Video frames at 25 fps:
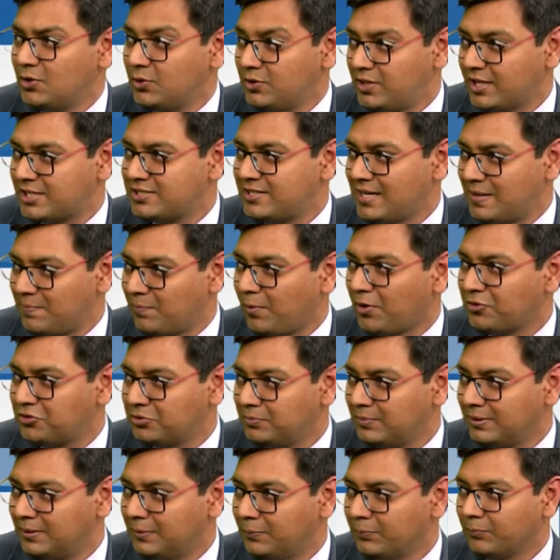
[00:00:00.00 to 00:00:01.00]
to the extent
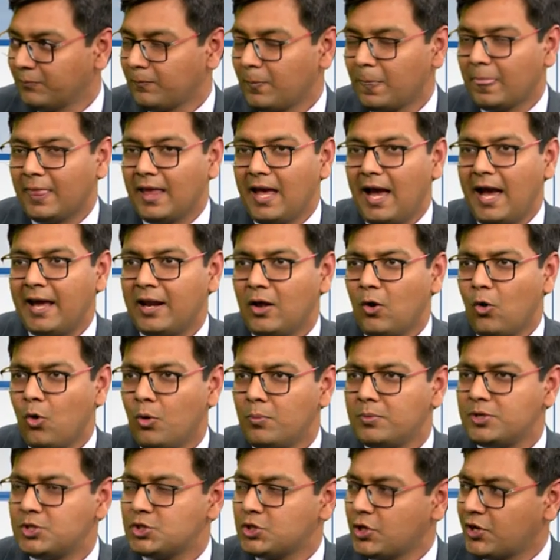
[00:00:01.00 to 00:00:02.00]
possible. Mm -hmm. And a
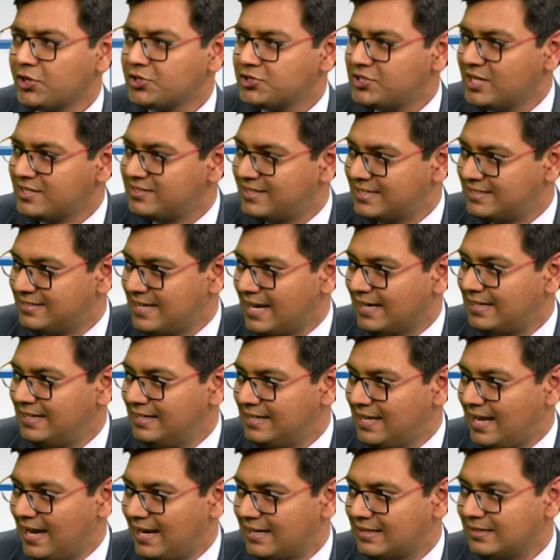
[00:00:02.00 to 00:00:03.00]
home insurance does exactly
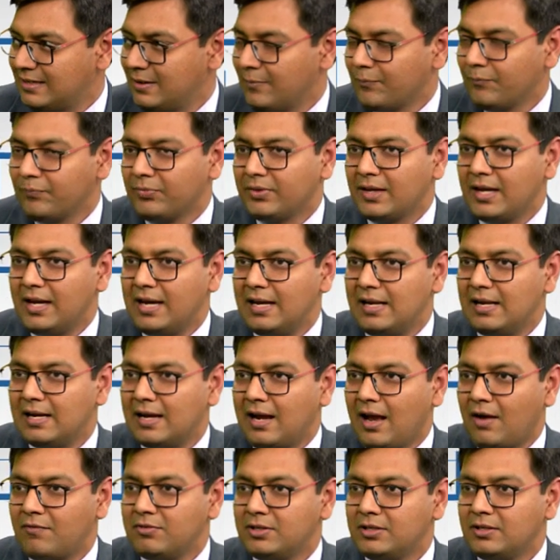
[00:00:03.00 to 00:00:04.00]
that. It'll
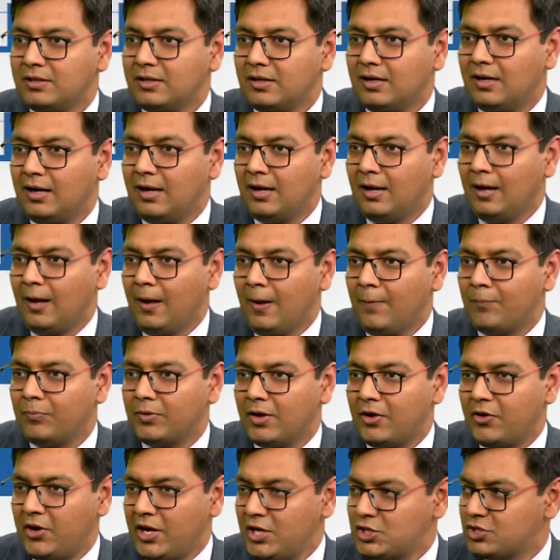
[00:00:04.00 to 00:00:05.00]
cover um,
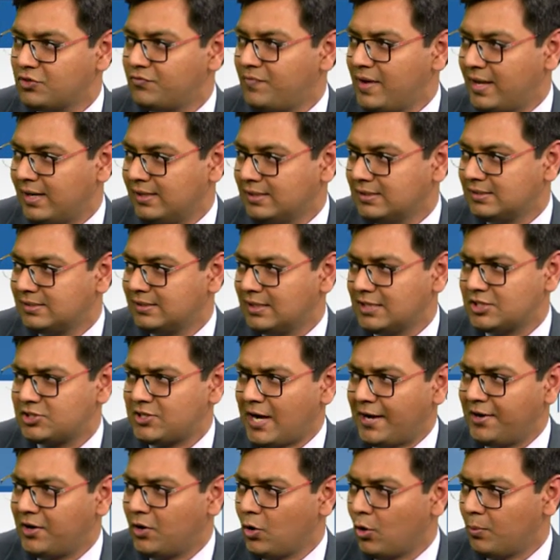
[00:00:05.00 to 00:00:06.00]
a range of perils. A
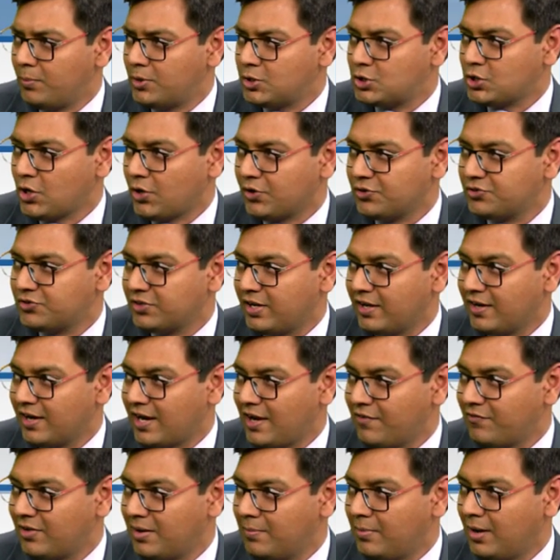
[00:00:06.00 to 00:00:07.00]
standard home insurance can
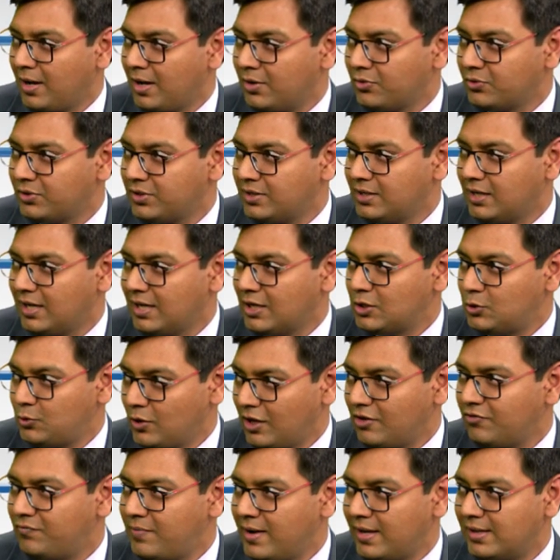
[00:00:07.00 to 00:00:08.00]
cover about uh,
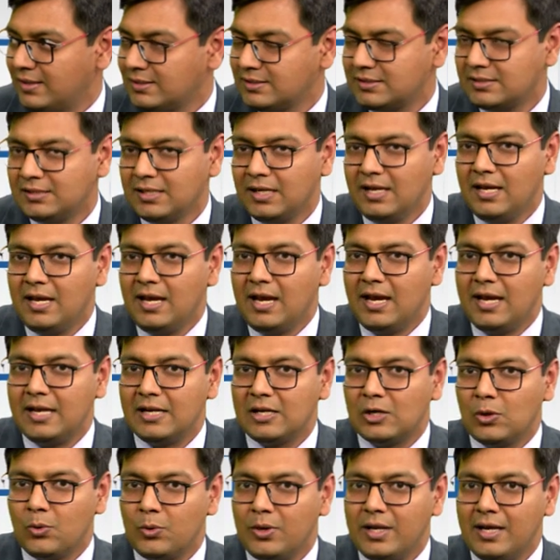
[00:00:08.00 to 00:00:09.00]
12 perils, mm.
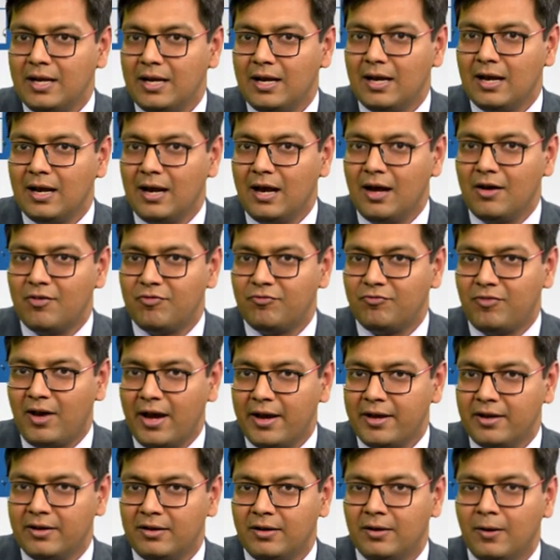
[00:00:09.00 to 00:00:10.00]
including uh,
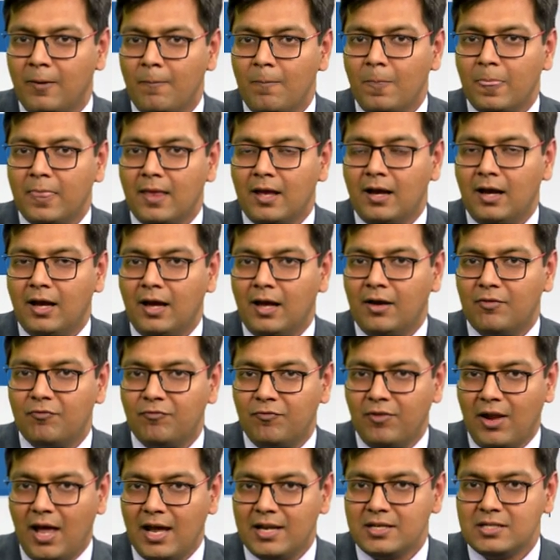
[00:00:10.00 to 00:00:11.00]
fire, uh,
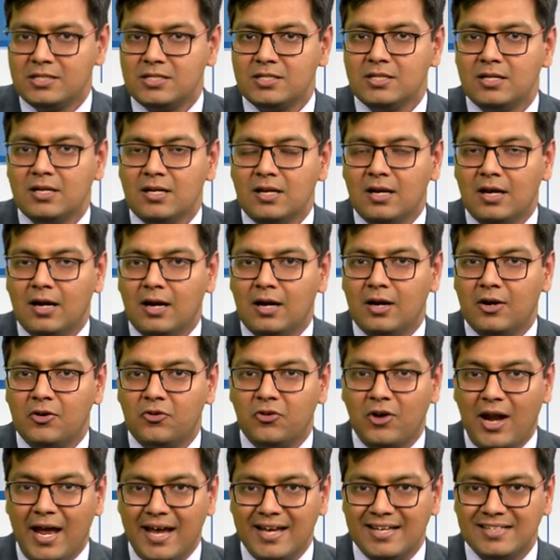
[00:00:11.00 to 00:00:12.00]
flood, uh,
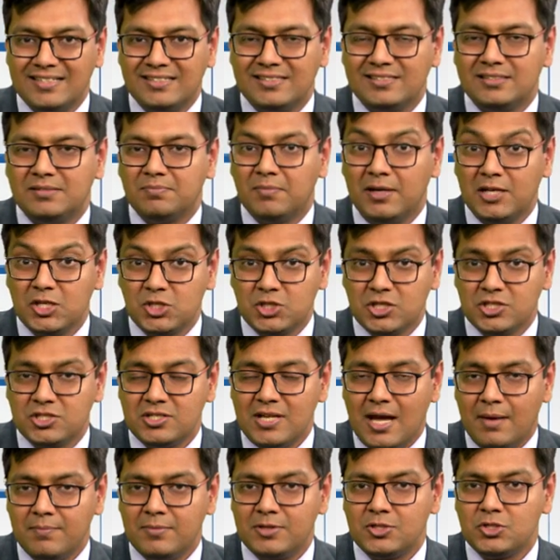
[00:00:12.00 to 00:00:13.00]
riots, malicious
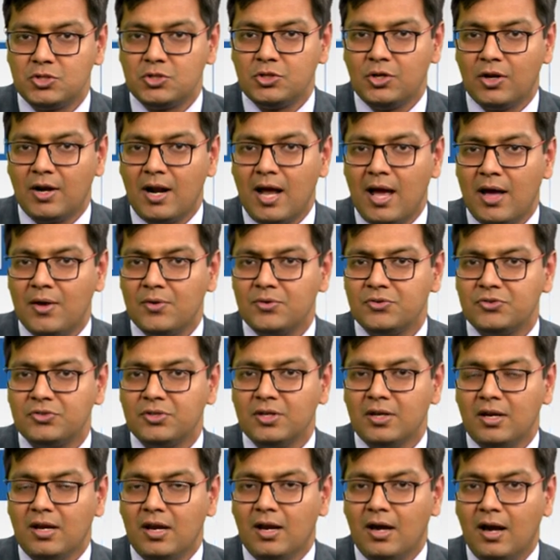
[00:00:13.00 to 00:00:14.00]
damage to your house,
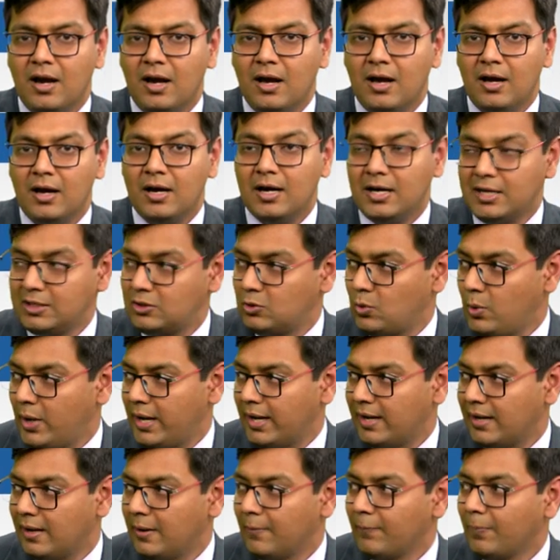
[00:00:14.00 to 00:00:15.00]
uh,
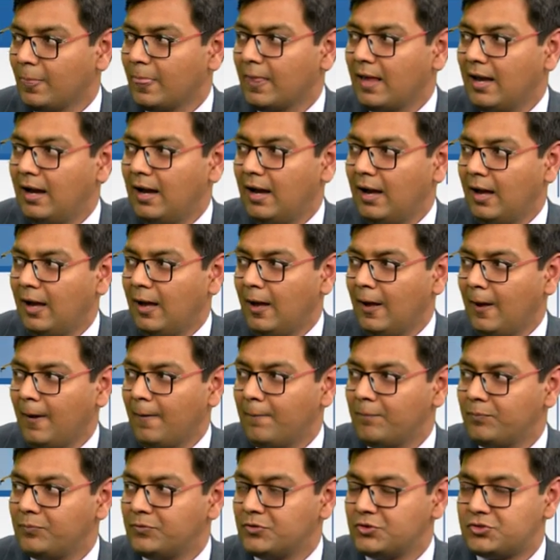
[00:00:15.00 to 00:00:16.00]
earthquake. Mm -hmm.
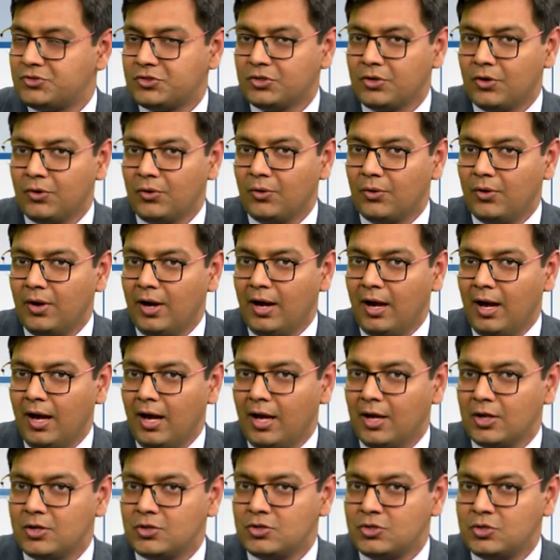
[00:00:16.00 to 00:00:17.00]
um, so,
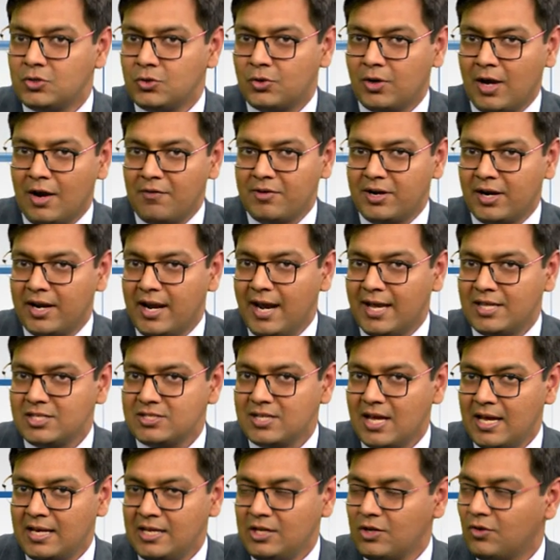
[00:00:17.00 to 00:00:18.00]
uh, to cover
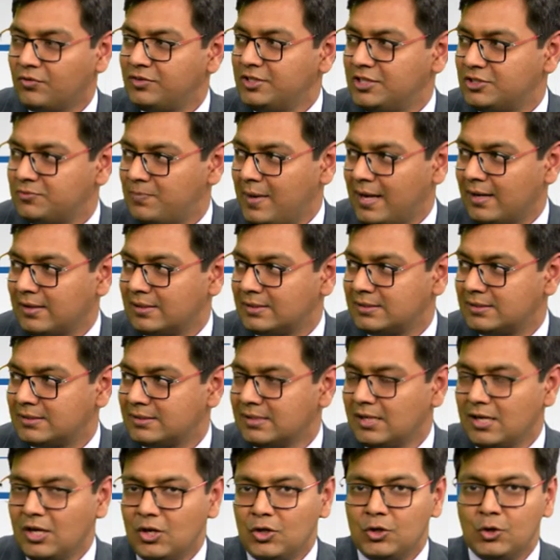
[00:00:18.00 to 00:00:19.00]
against any of these perils,
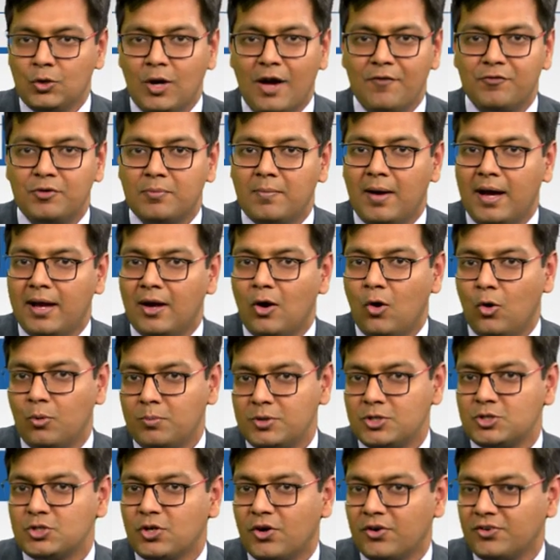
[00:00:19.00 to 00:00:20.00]
you have to buy a home
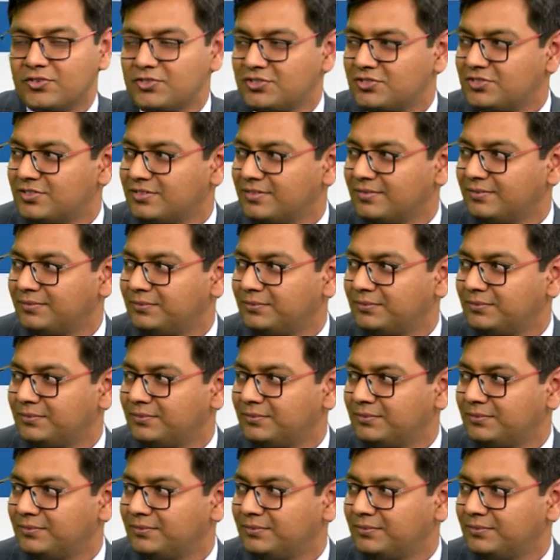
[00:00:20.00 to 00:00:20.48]
insurance.